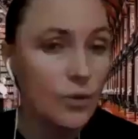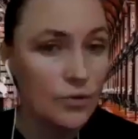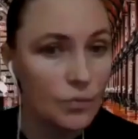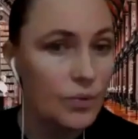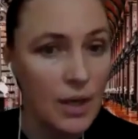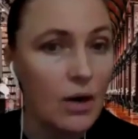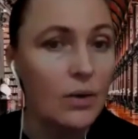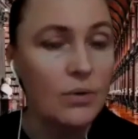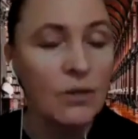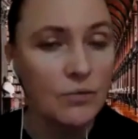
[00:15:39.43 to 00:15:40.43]
course, we are
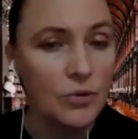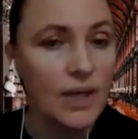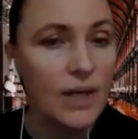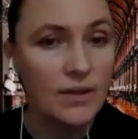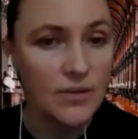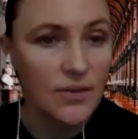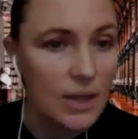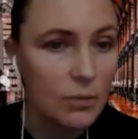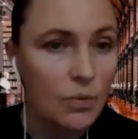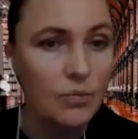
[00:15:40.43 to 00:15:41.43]
looking for that and
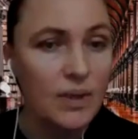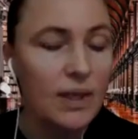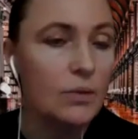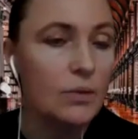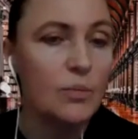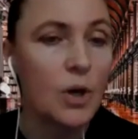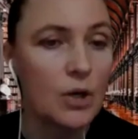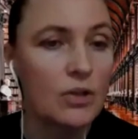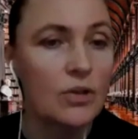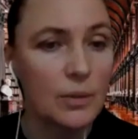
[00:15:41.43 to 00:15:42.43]
seeing what we can do
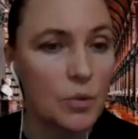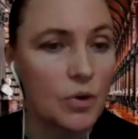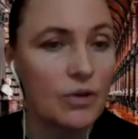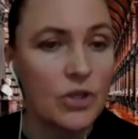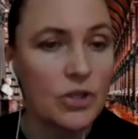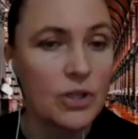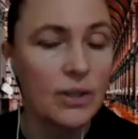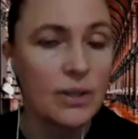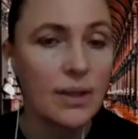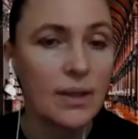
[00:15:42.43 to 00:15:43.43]
smarter and more
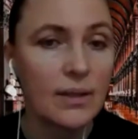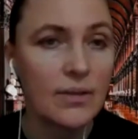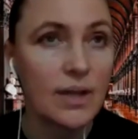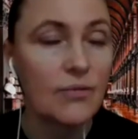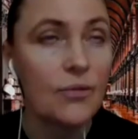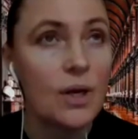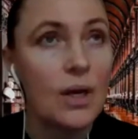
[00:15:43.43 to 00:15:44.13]
efficient and stuff.